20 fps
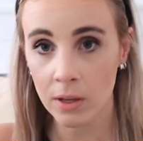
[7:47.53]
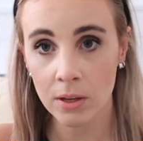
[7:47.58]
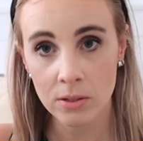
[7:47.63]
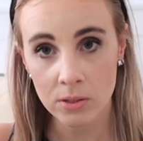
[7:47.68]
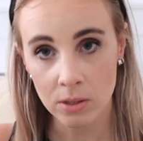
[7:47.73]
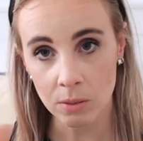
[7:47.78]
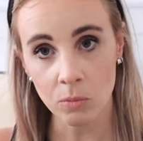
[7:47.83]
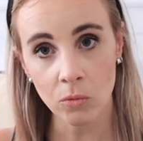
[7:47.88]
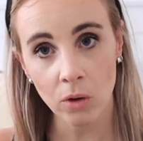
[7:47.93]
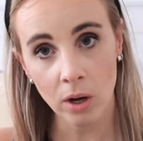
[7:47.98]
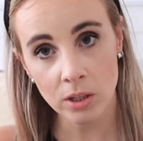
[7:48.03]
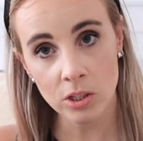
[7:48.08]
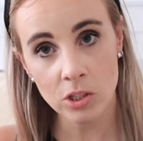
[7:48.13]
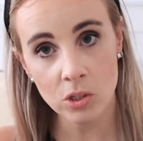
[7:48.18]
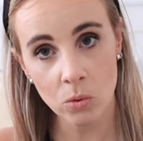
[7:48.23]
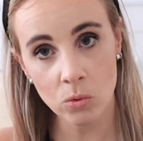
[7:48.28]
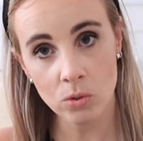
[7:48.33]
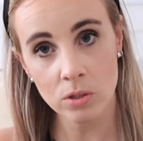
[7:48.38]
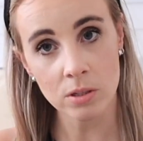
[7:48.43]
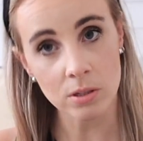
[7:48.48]
So I'm quite
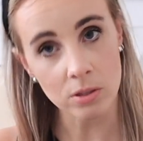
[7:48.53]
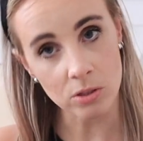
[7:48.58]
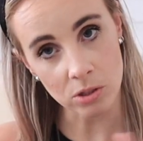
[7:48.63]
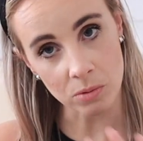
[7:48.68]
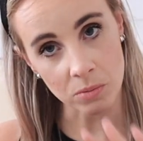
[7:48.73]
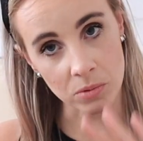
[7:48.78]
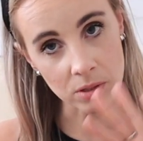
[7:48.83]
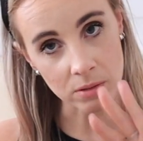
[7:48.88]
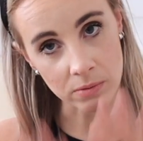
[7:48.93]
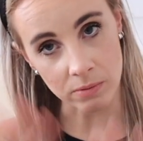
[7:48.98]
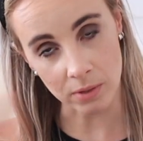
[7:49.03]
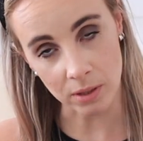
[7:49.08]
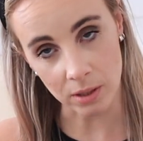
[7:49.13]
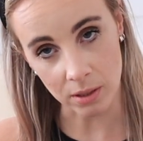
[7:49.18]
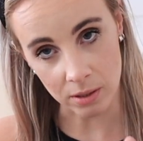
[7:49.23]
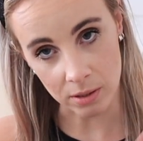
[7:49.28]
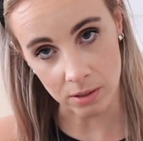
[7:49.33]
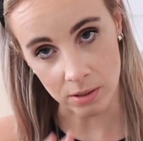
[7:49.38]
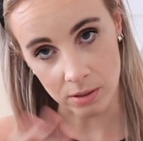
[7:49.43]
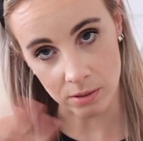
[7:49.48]
sorted in terms of the
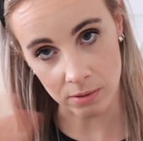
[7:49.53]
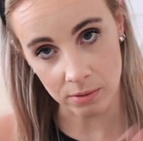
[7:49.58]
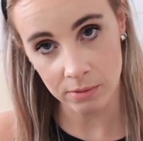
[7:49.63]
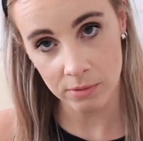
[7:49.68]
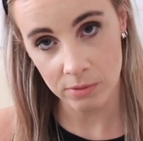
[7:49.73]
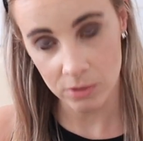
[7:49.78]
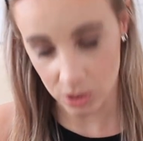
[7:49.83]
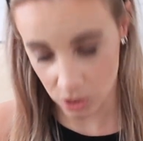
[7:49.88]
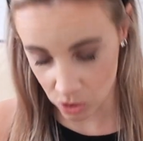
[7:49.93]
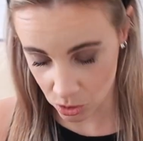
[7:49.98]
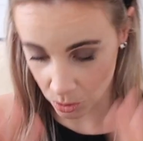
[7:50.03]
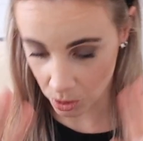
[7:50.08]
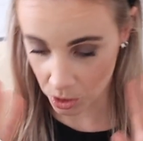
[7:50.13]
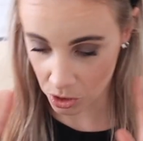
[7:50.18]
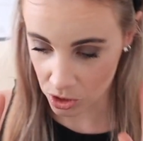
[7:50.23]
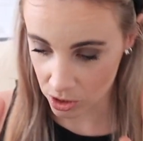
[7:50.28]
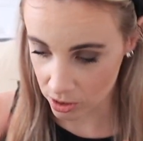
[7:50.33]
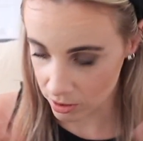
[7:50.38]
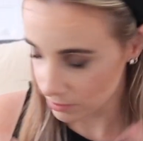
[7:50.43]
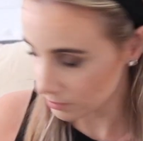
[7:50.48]
ear
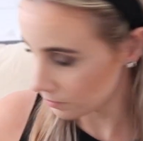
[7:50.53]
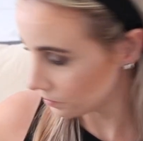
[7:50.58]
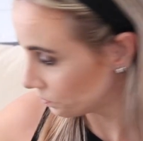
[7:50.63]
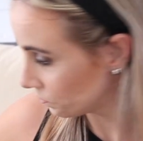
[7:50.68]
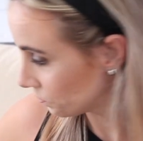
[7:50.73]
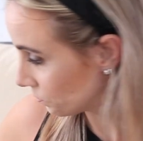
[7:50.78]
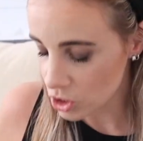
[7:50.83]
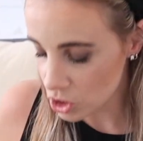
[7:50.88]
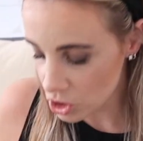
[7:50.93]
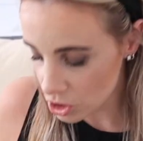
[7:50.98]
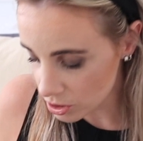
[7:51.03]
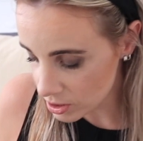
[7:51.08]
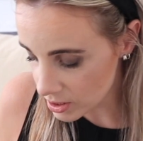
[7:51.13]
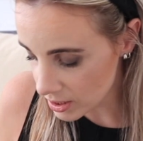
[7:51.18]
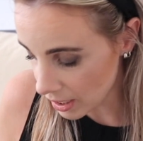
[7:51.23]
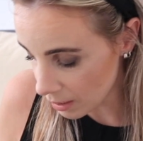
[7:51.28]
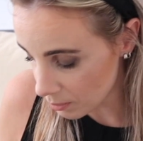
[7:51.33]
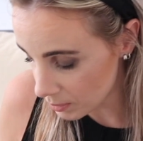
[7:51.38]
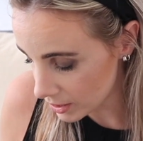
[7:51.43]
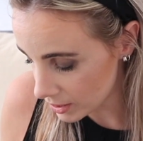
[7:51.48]
situation. Chew
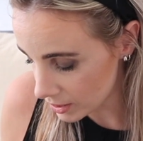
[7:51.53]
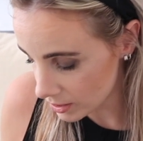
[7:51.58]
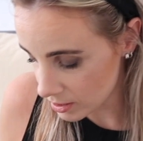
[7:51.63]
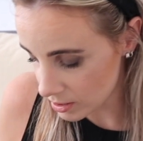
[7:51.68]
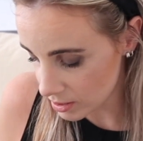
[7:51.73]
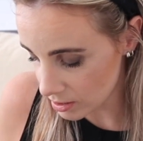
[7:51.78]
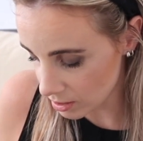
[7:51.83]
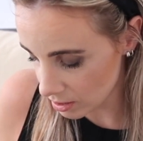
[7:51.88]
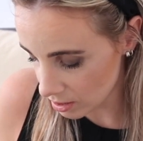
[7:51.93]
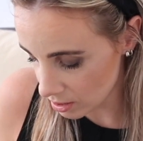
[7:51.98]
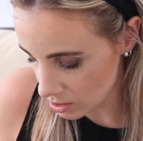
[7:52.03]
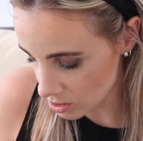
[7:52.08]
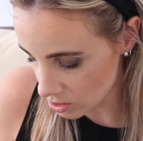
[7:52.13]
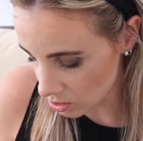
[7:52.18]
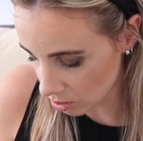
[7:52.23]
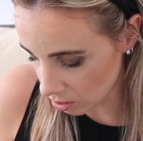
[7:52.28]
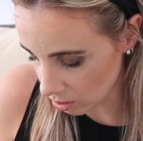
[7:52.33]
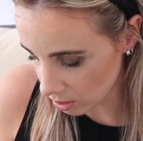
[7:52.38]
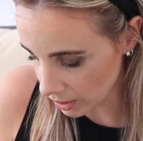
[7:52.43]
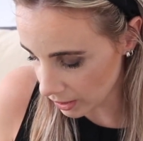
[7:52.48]
tablets. These
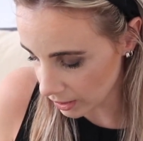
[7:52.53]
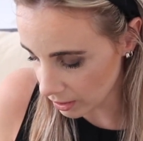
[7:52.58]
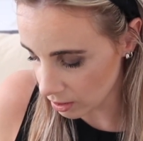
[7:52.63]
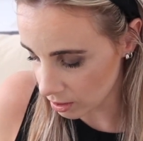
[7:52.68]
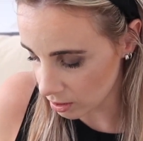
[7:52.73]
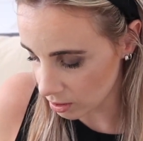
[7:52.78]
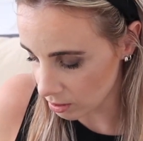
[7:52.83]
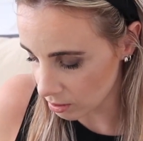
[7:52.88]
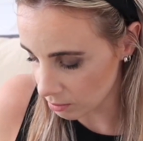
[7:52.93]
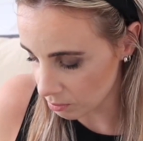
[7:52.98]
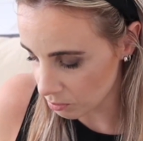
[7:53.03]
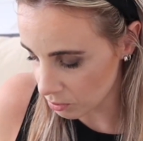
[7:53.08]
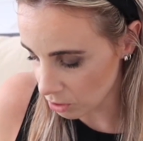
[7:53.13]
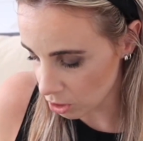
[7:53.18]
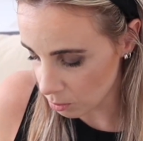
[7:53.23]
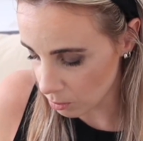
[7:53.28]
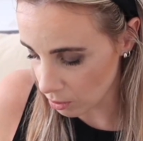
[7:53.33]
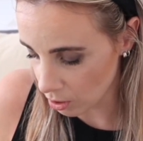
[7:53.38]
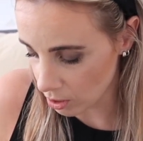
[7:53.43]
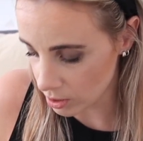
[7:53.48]
are like a
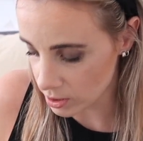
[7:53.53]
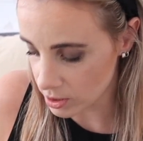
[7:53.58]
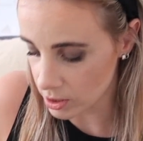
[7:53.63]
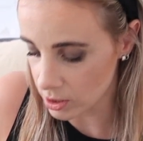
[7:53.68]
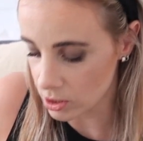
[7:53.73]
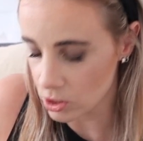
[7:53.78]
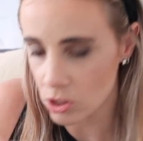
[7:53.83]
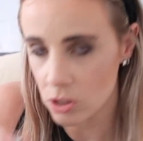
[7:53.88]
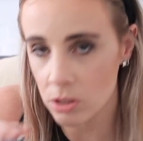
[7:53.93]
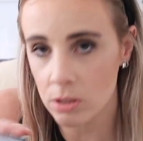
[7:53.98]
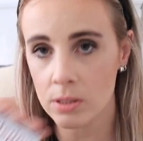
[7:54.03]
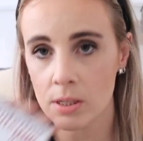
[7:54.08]
probiotic chew